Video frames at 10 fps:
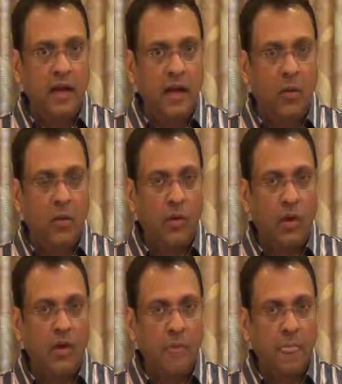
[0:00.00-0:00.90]

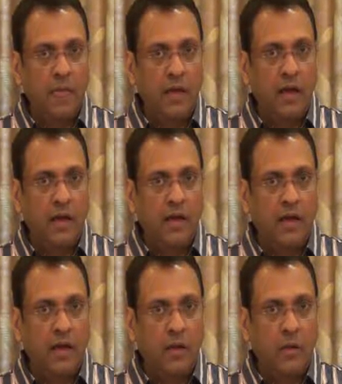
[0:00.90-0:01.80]
overall
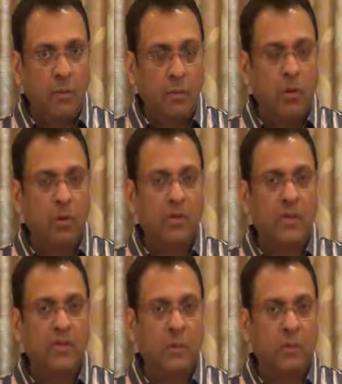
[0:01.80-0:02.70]
broke
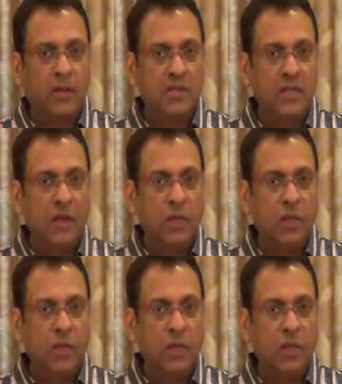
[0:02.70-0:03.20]
the support yesterday